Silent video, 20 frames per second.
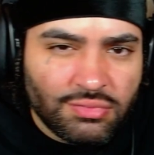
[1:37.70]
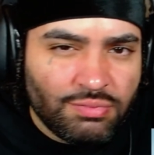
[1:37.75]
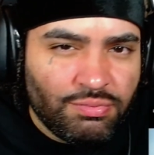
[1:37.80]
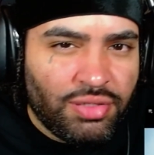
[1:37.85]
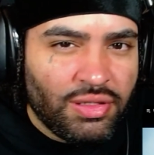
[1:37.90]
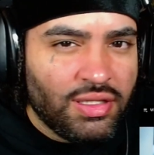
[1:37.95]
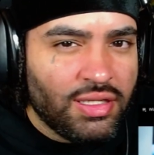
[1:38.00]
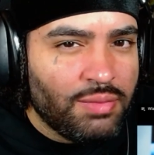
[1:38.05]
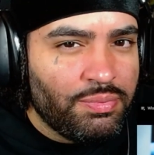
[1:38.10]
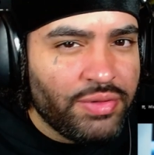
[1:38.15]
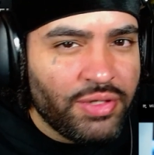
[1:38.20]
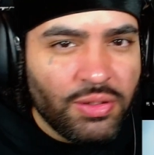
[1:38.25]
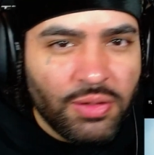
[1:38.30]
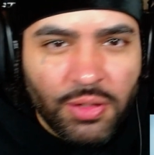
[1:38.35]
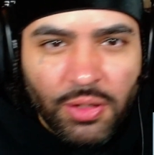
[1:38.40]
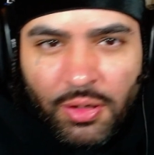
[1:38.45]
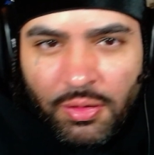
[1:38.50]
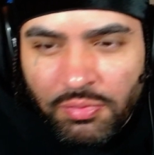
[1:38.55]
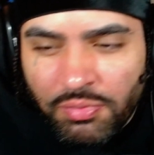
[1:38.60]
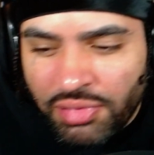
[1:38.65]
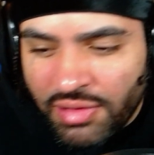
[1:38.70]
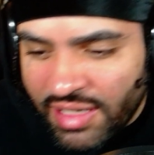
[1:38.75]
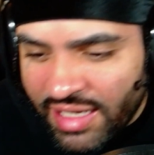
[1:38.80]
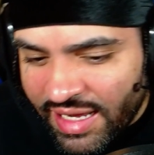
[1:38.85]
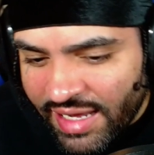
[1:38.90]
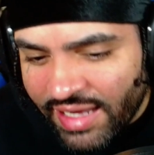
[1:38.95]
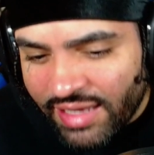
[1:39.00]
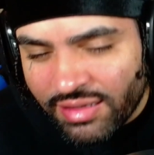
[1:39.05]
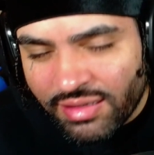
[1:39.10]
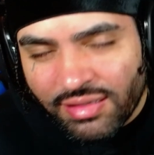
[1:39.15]
Pull up in all
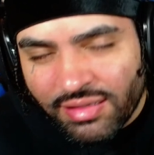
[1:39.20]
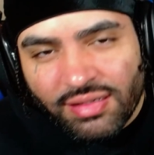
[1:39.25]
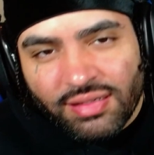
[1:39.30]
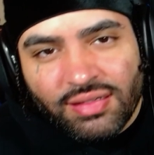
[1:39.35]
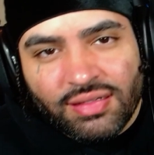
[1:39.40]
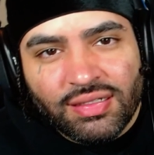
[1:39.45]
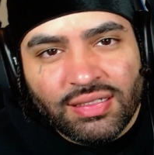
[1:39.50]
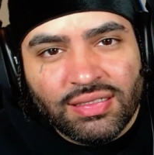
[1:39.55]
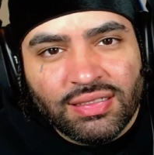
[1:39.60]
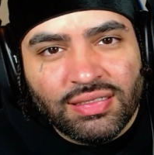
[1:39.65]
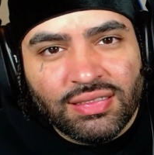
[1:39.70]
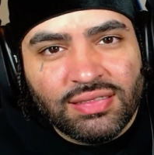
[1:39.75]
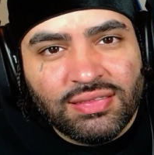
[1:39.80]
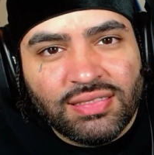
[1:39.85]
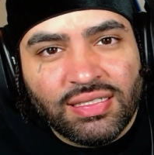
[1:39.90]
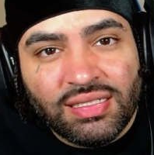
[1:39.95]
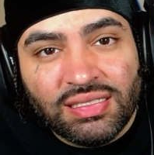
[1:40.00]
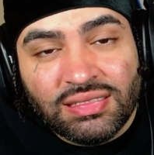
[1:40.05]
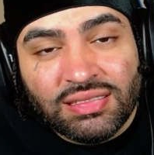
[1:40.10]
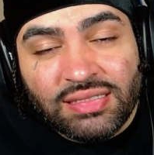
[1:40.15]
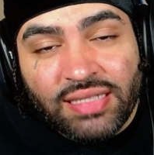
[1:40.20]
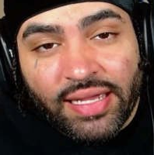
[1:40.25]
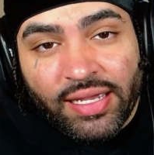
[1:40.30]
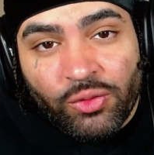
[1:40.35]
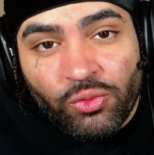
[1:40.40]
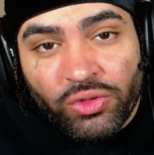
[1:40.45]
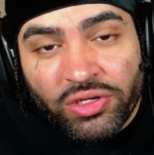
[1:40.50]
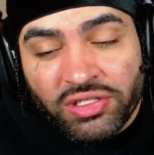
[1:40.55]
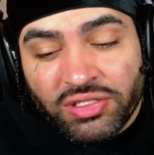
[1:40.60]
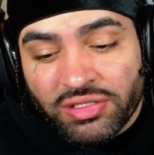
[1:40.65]
black. He said his day
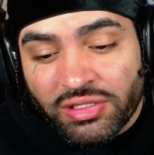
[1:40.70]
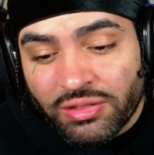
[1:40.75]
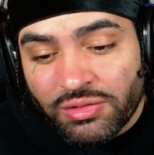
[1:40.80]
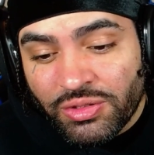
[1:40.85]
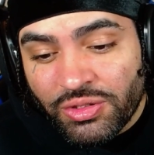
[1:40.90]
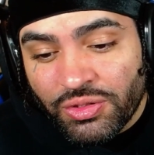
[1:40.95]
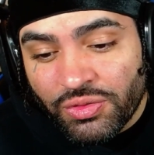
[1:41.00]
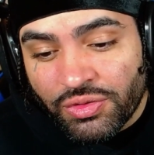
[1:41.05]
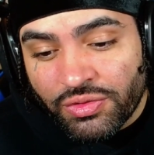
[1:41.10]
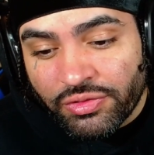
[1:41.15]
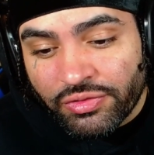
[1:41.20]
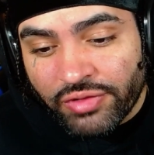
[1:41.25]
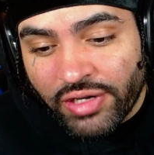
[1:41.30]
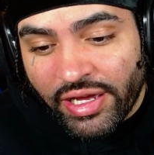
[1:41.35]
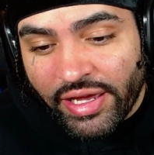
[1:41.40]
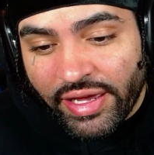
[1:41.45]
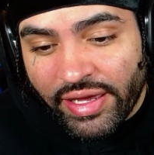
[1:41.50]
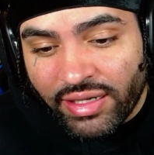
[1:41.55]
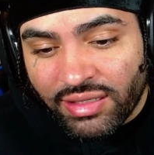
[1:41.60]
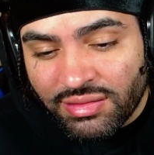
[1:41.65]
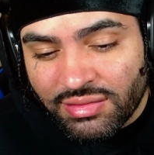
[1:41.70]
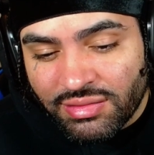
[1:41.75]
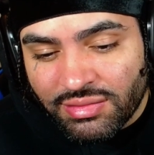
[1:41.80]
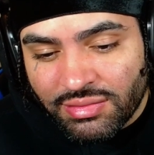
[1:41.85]
one turned to a rat.